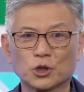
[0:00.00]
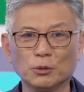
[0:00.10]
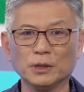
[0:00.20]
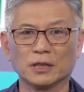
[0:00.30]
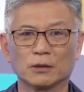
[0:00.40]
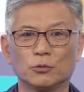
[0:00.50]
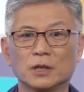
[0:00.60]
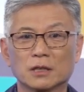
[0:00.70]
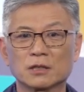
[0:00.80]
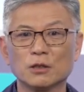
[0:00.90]
Germany, we
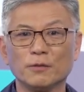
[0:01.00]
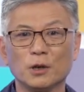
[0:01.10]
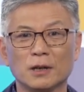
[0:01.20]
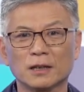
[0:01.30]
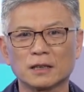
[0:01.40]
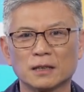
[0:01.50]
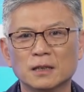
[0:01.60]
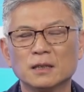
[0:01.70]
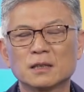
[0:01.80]
are still very lucky.